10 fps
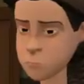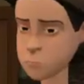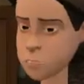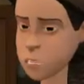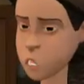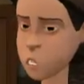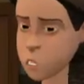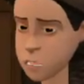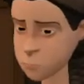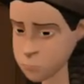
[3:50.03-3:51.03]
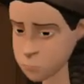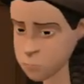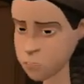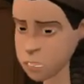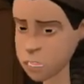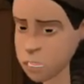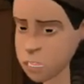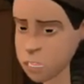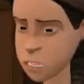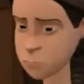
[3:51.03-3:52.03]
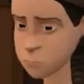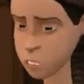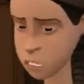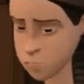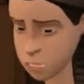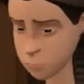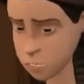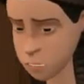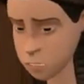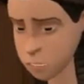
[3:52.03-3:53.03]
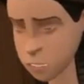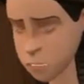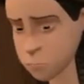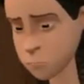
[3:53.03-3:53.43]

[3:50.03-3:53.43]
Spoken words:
she called them her vacation away from us and Dad.